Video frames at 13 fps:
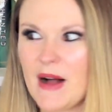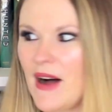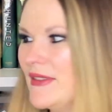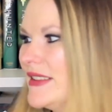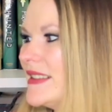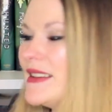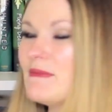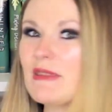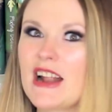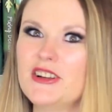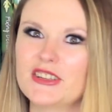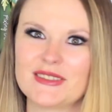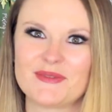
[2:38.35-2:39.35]
obviously, but
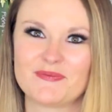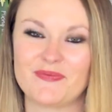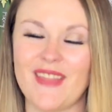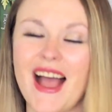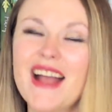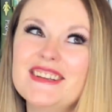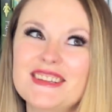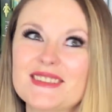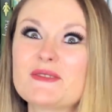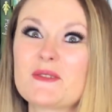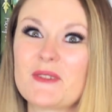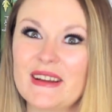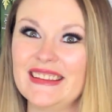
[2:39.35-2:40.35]
I just
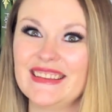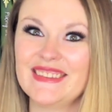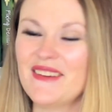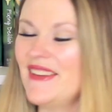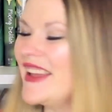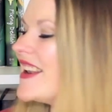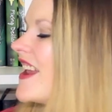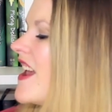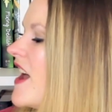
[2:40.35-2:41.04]
really love it.